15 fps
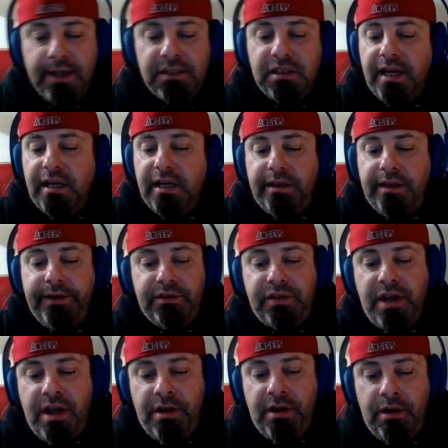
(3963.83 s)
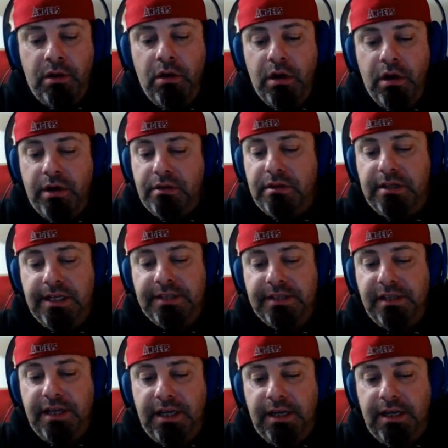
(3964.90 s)
It's like Clear Channel,
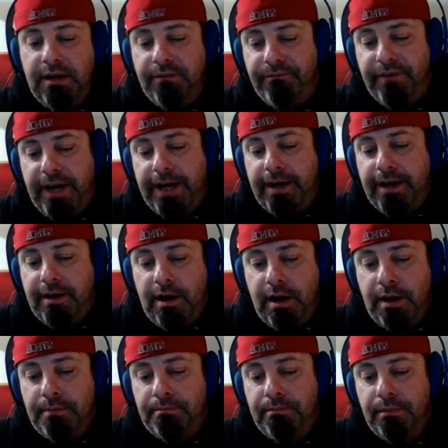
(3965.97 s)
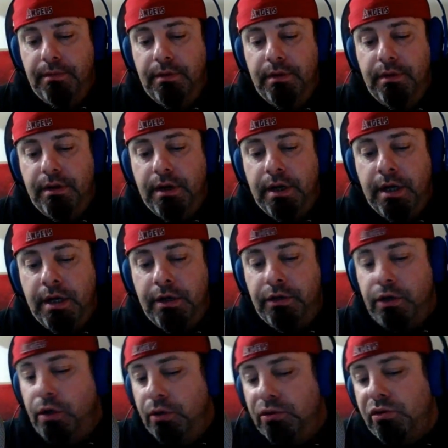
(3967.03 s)
Disney, Viacom,
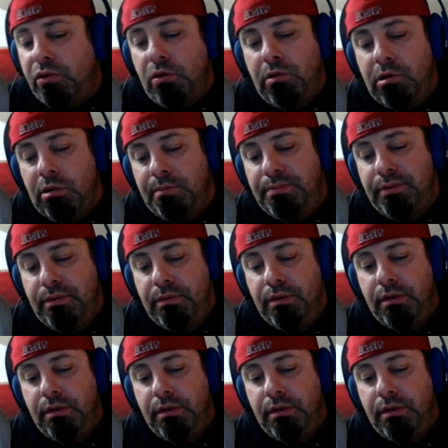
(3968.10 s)
News Corp.